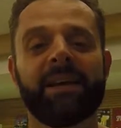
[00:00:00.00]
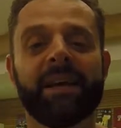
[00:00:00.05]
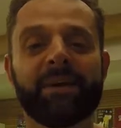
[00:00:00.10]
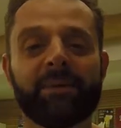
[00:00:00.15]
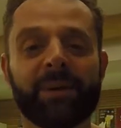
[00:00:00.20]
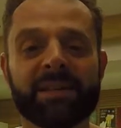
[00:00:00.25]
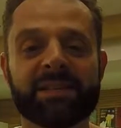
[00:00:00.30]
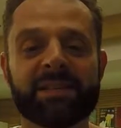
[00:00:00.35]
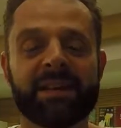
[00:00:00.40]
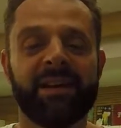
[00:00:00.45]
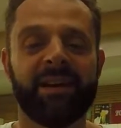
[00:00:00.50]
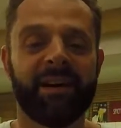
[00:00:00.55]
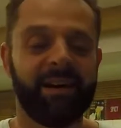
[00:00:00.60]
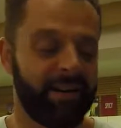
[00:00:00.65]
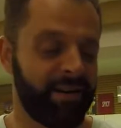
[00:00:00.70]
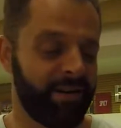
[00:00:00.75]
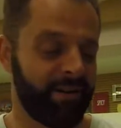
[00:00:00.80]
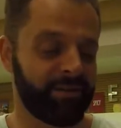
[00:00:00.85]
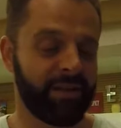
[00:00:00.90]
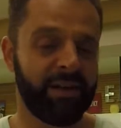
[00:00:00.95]
Anyways,
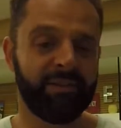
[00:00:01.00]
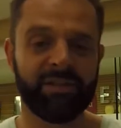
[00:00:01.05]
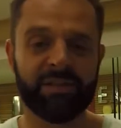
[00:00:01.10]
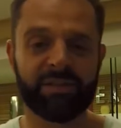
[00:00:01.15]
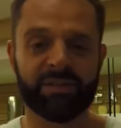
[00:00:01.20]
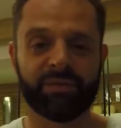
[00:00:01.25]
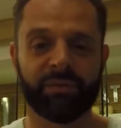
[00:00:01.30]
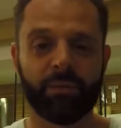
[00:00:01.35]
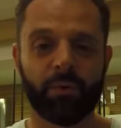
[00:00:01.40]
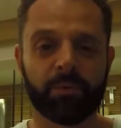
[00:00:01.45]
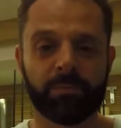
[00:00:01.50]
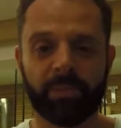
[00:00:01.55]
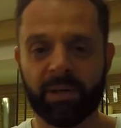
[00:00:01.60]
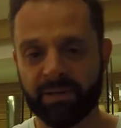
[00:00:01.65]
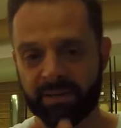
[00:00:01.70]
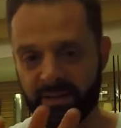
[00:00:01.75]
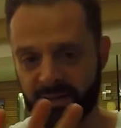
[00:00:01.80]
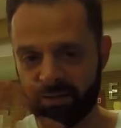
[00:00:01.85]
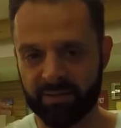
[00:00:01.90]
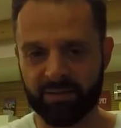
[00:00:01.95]
you have these 4, but
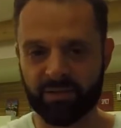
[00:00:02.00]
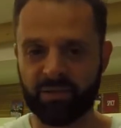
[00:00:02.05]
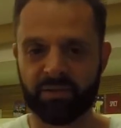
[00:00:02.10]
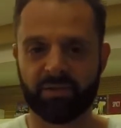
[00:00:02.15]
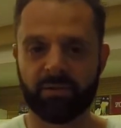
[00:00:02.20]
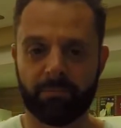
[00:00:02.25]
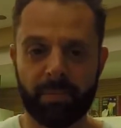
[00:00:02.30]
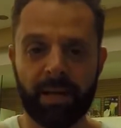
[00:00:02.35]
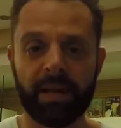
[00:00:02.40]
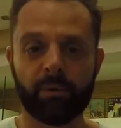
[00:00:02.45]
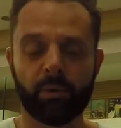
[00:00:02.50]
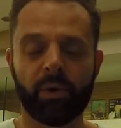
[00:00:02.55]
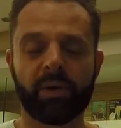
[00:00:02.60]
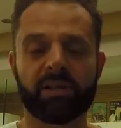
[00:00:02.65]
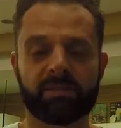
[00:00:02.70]
the main one